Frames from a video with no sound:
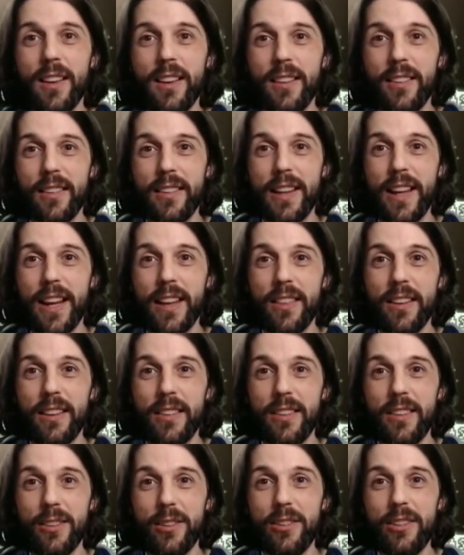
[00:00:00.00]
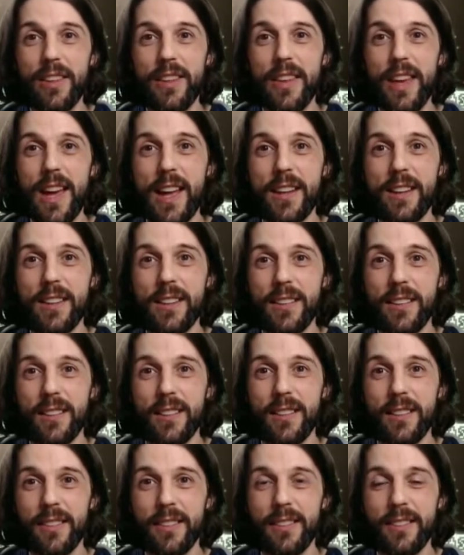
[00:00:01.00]
This is like this. You see that?
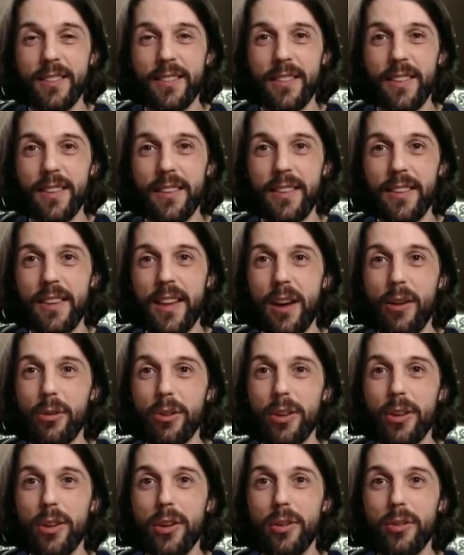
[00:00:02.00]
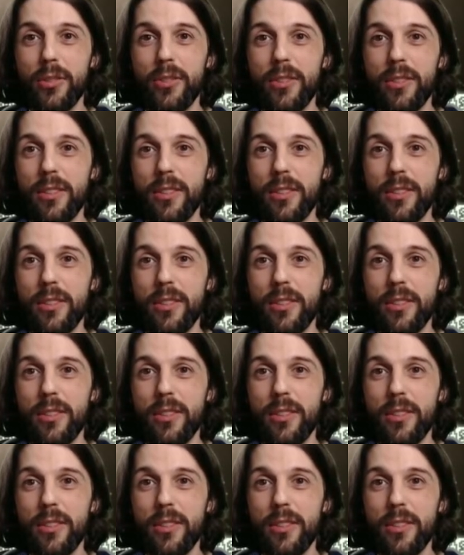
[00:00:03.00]
This is how it goes.